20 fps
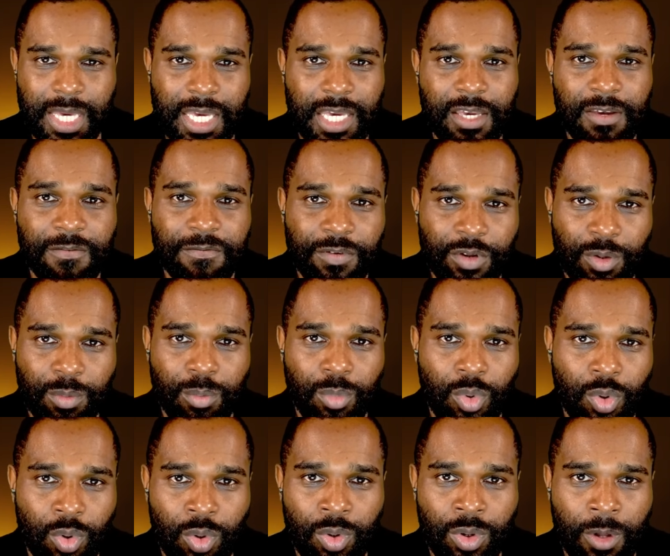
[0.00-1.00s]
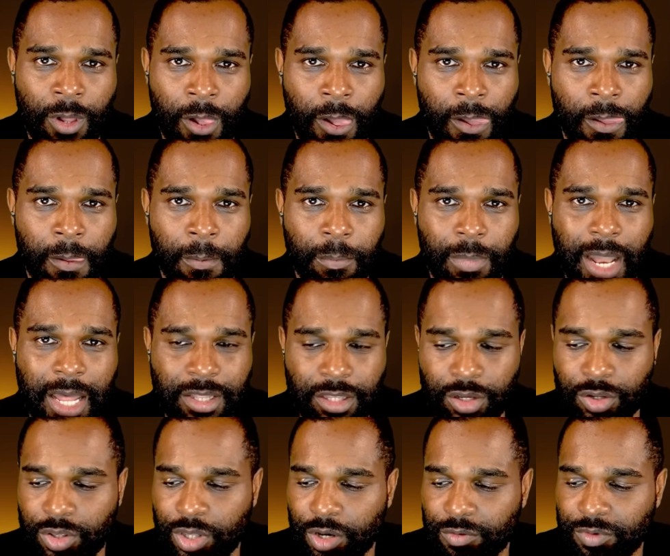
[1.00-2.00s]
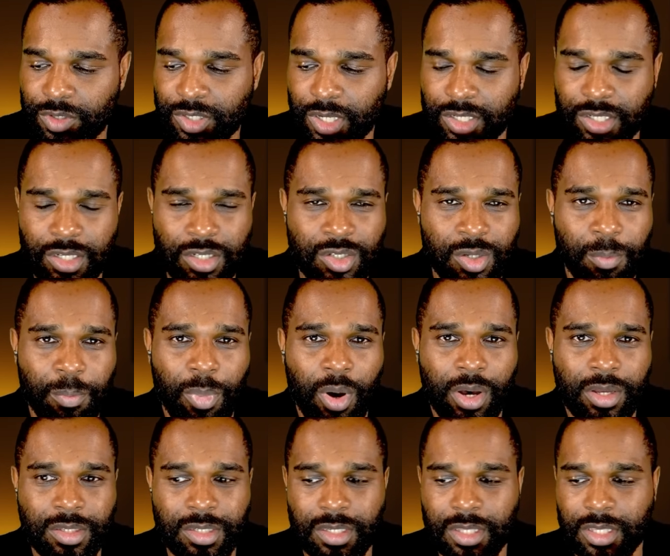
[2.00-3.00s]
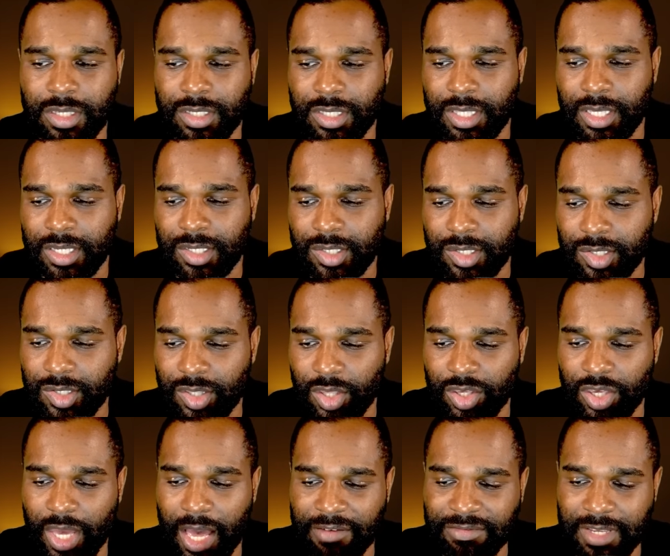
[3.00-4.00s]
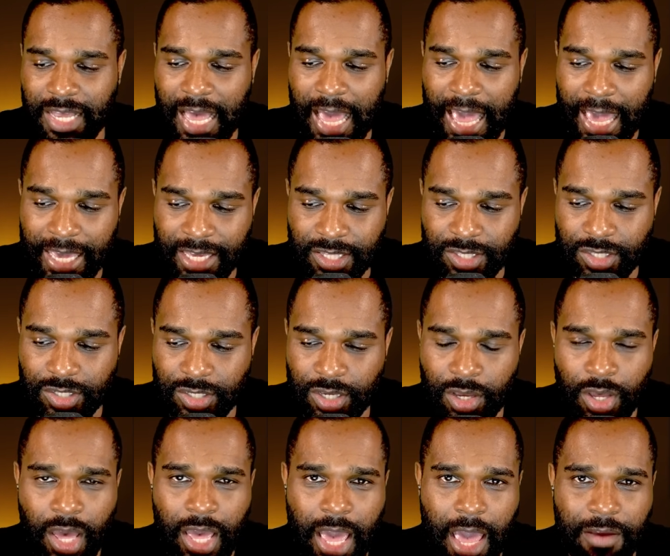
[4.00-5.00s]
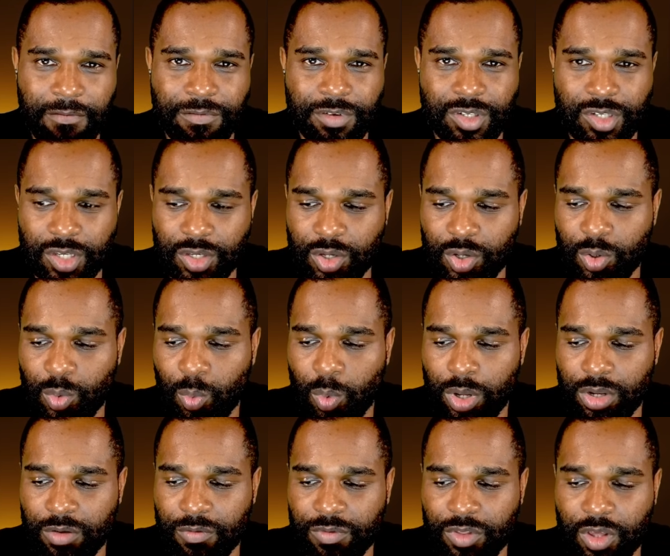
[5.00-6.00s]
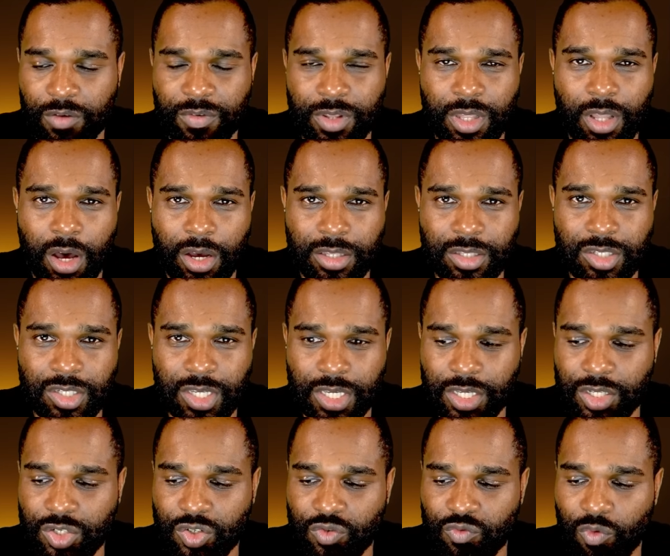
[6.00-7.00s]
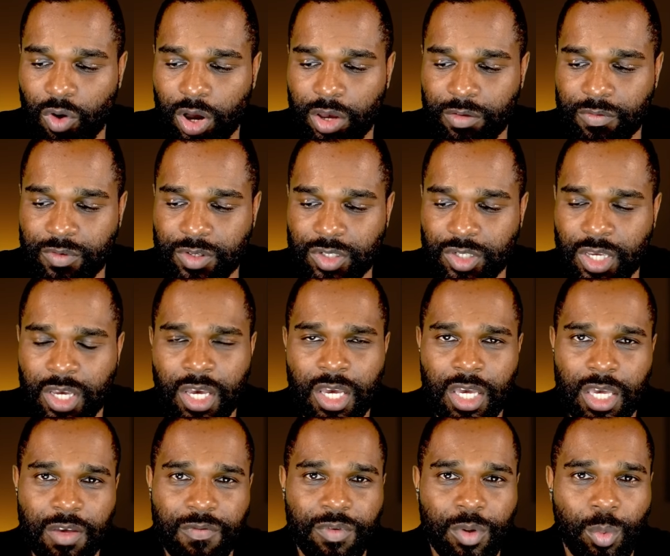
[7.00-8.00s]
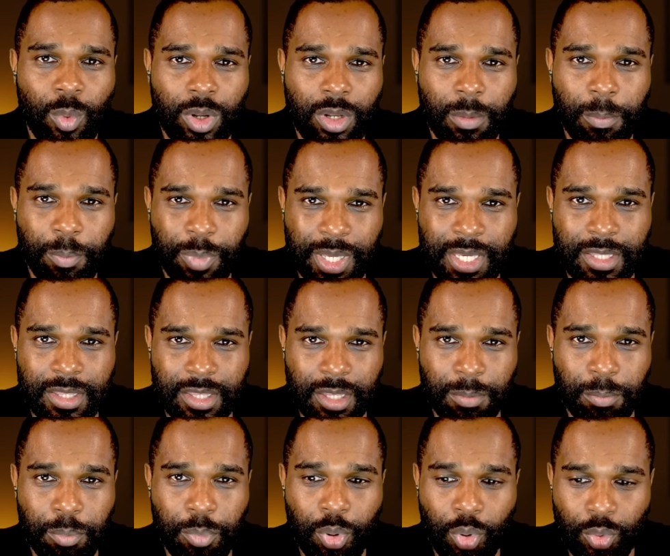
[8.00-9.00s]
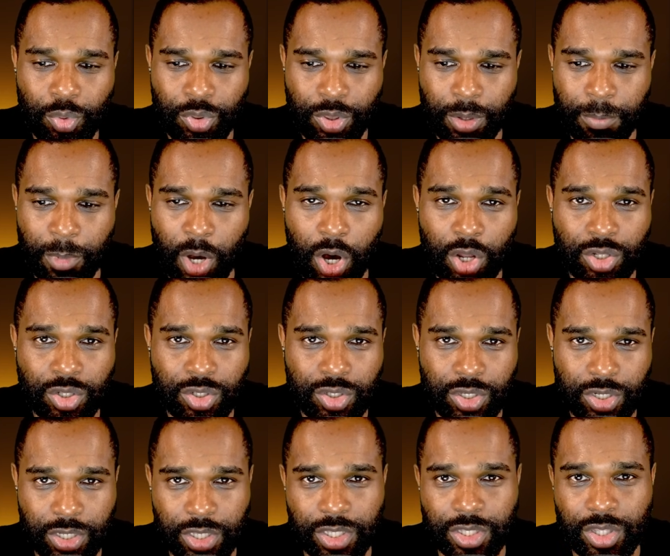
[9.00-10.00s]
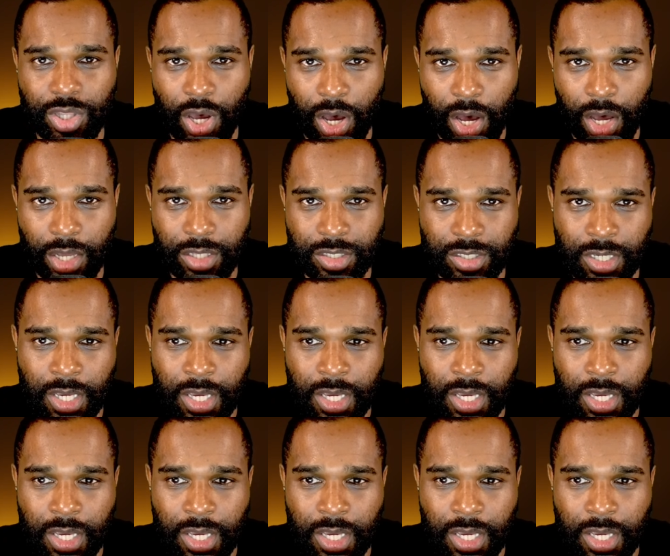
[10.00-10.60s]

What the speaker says: even more. Lando Norris says he doesn't buy into this thesis that you have to hate every single one of the other 19 drivers if you want to beat them, put them under the dirt